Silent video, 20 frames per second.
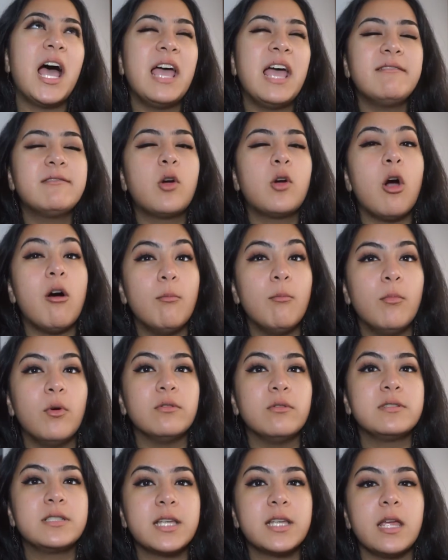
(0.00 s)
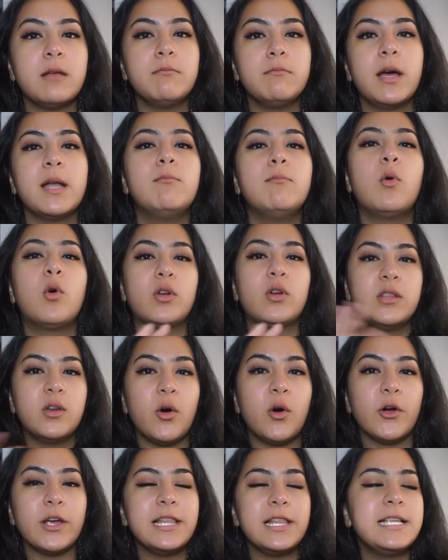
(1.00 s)
I have combo skin but more on
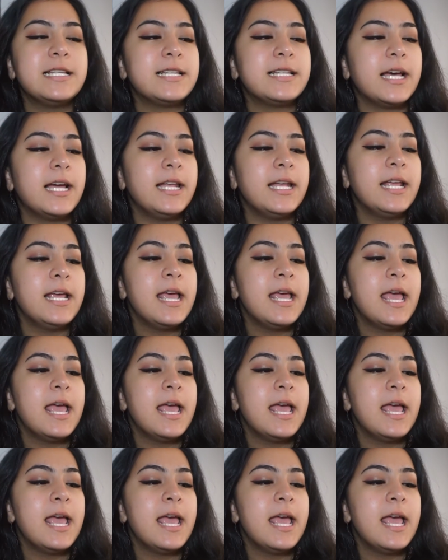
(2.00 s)
the oily side,